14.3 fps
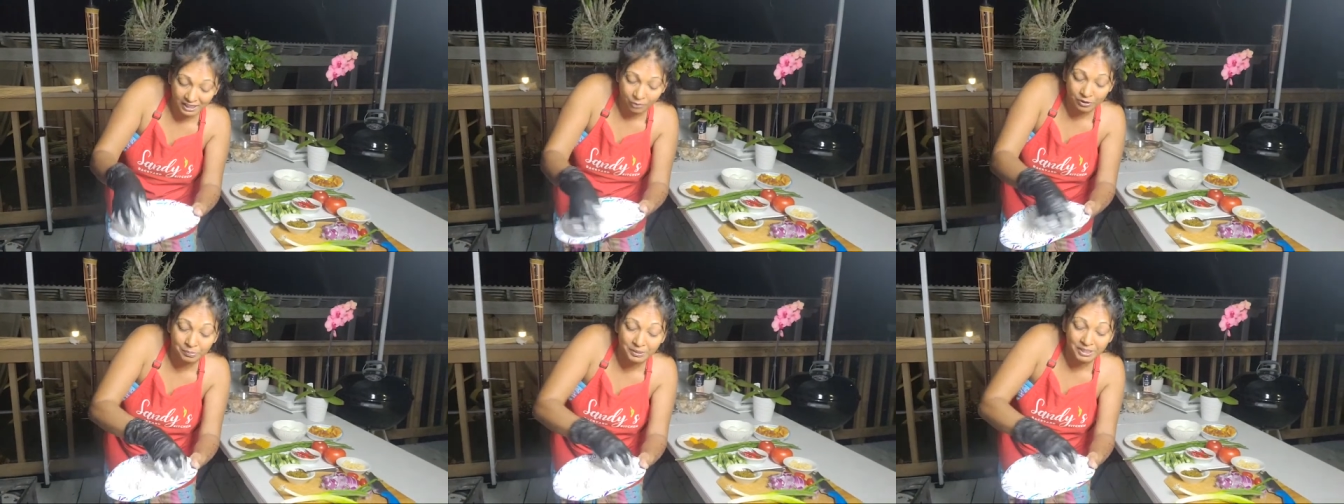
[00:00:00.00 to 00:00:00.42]

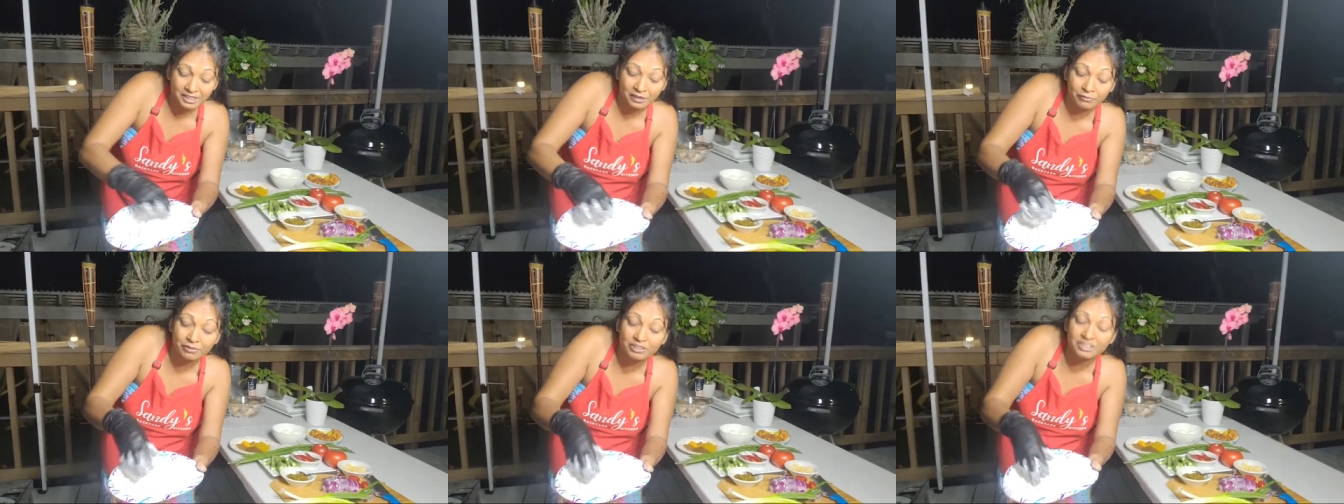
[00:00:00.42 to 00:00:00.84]
We'll be
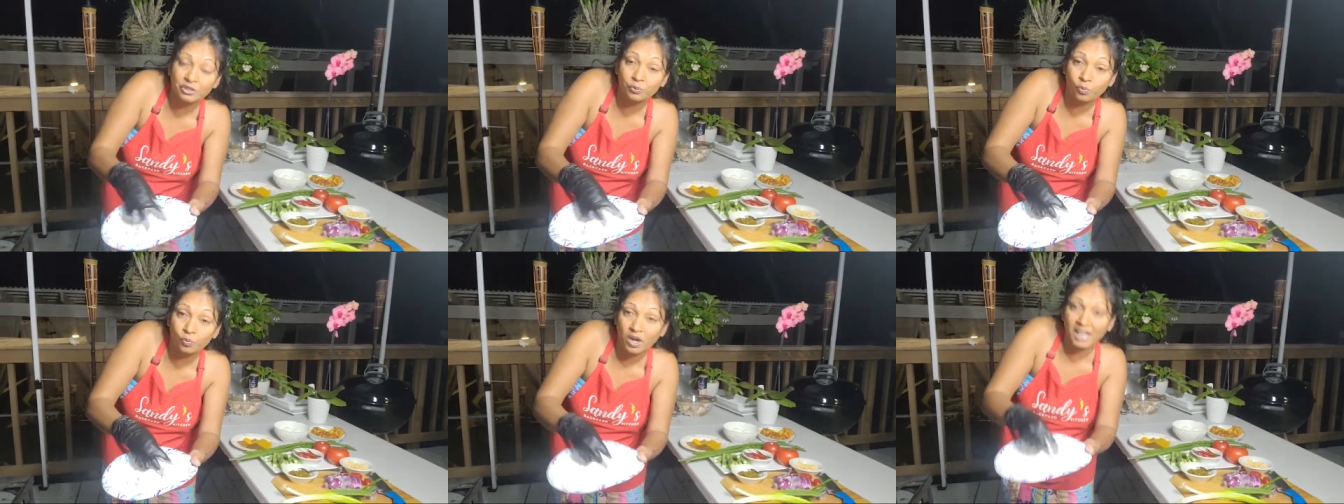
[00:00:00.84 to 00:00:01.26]
there for
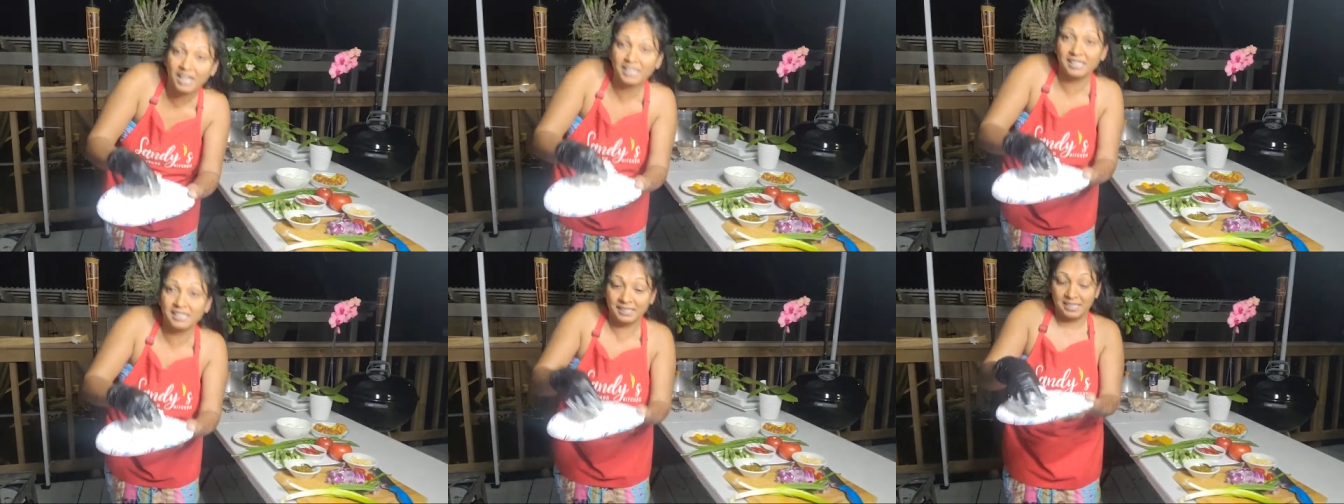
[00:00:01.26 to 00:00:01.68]

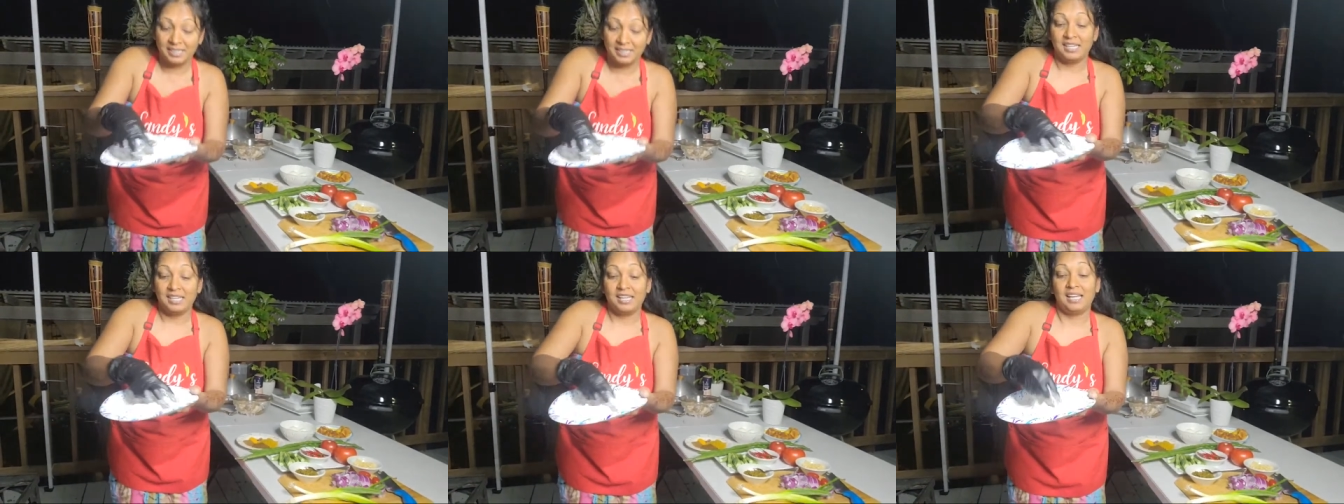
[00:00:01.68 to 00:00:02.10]
Diwali.
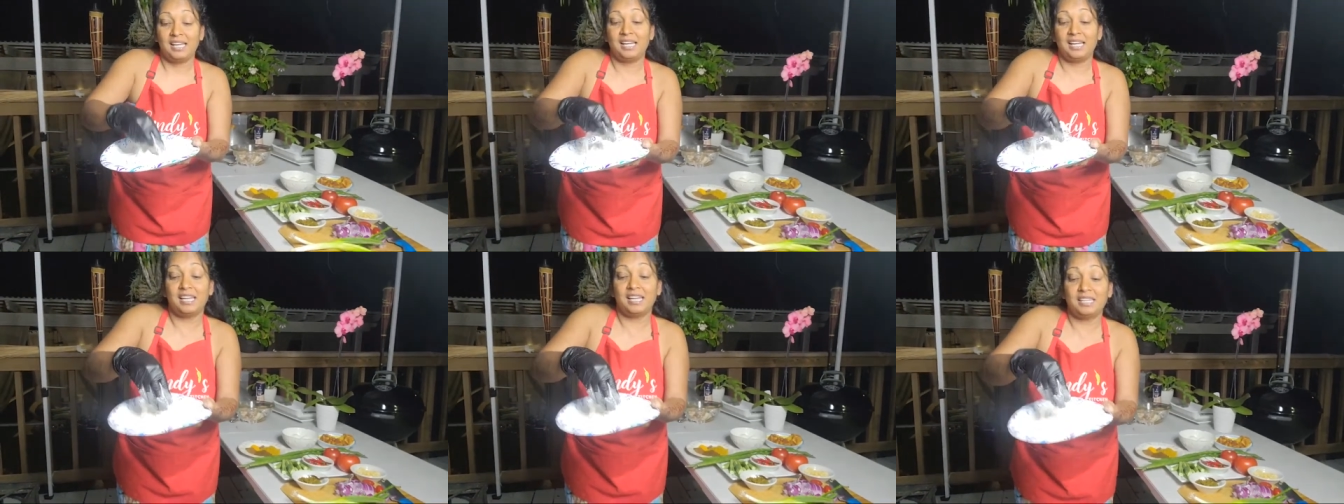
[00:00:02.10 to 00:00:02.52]

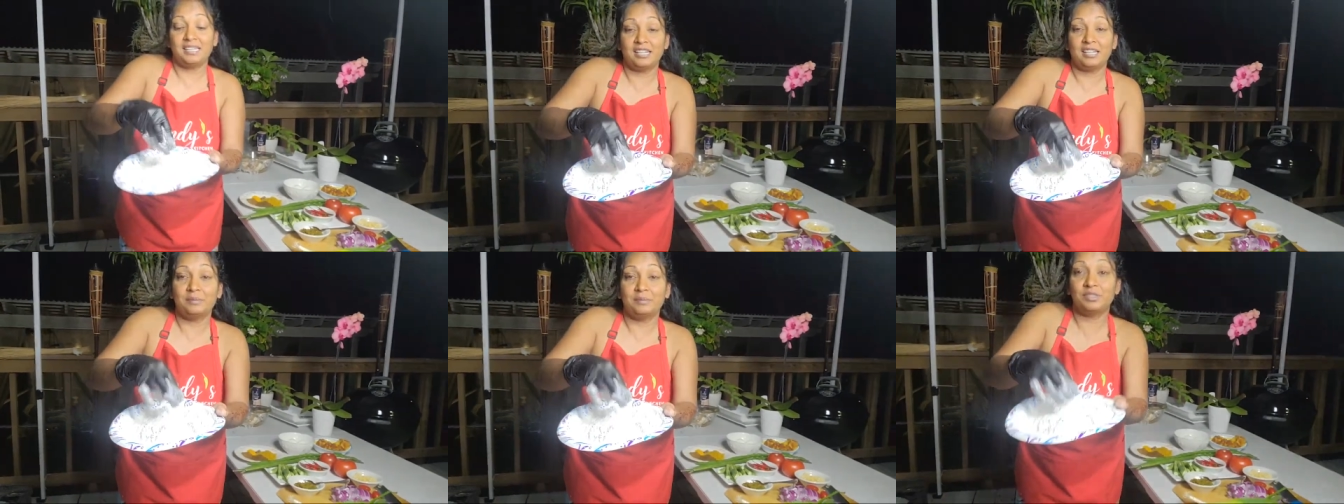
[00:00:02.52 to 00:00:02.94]
And
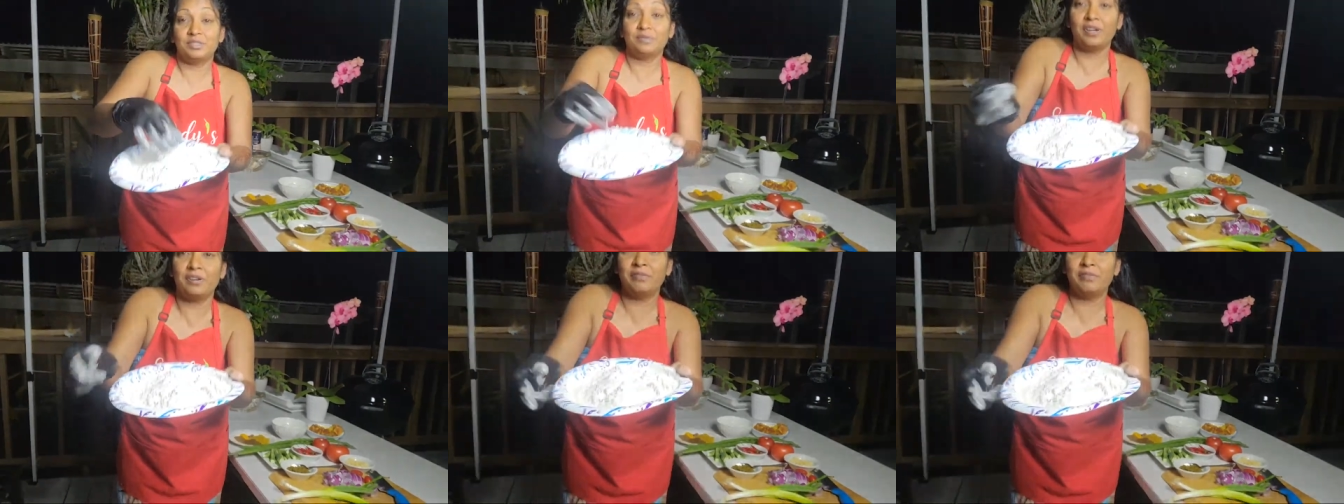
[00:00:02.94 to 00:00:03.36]
um, it's
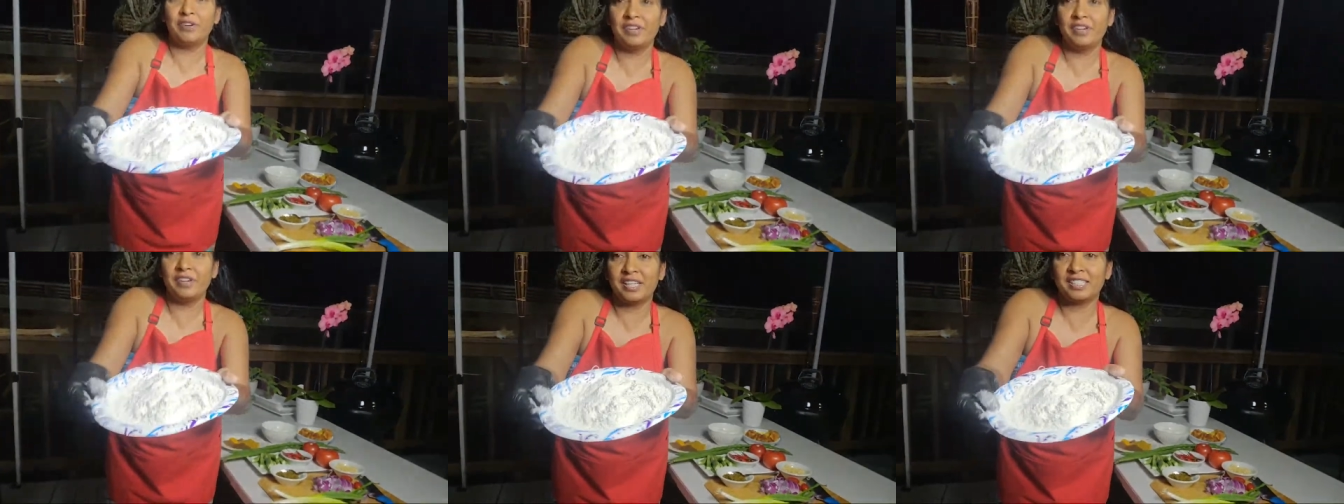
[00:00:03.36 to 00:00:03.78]
very,
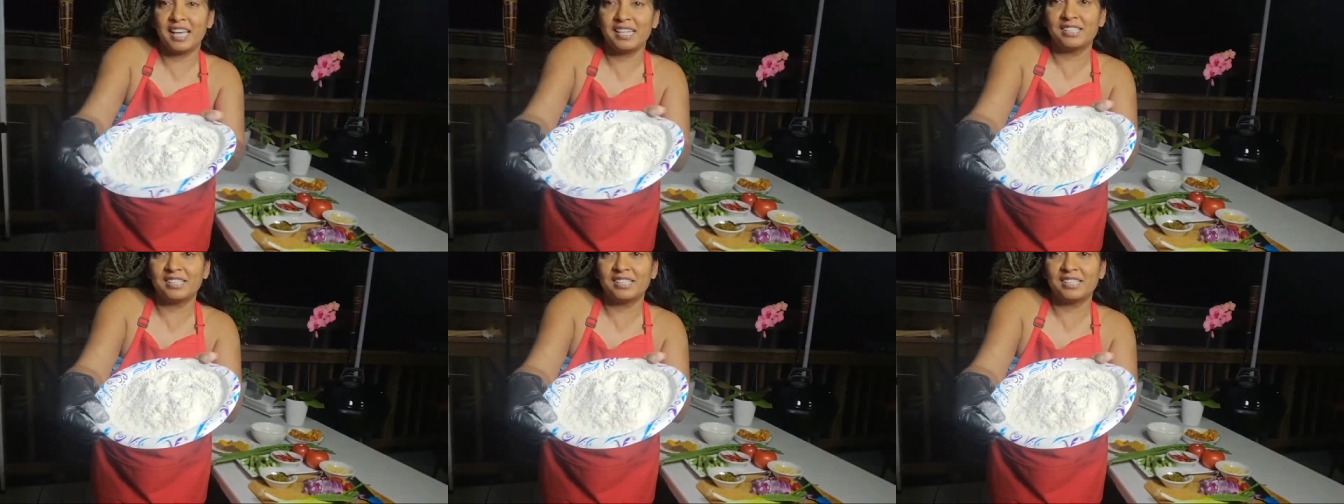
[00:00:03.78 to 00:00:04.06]
very excited.